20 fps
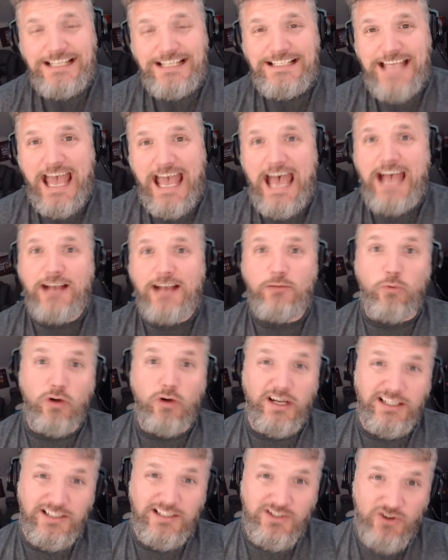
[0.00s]
tag
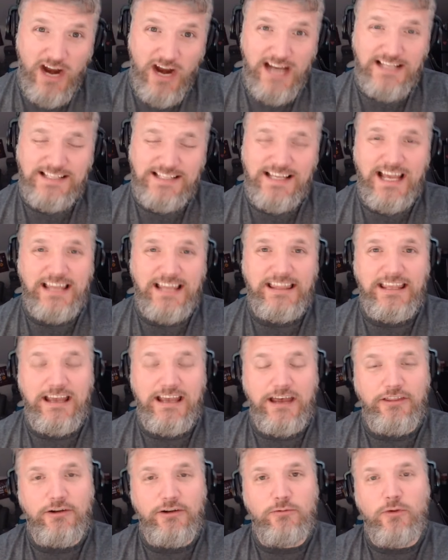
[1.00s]
one, try to sign the
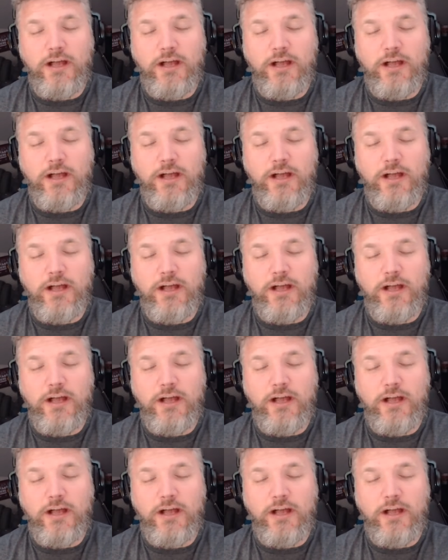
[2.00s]
other?